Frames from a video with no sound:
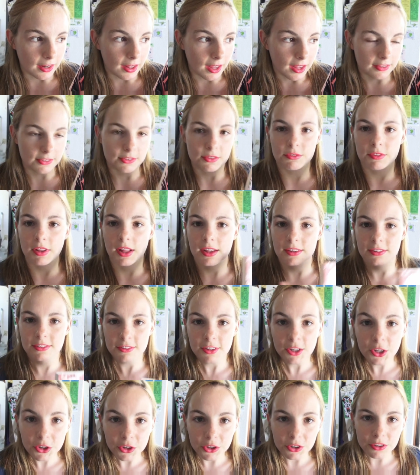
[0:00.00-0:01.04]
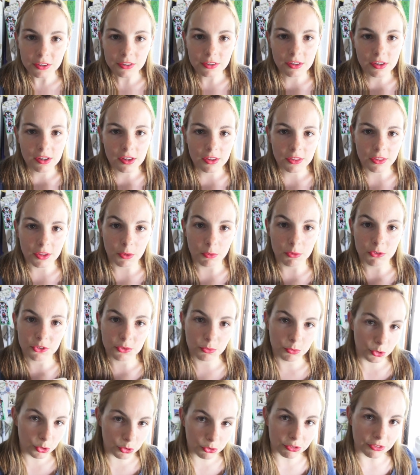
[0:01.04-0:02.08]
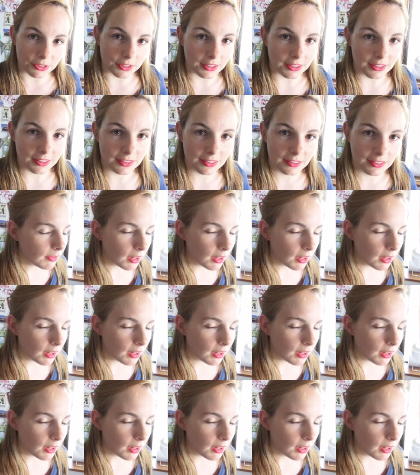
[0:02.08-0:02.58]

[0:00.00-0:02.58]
as of last year, there was a movie.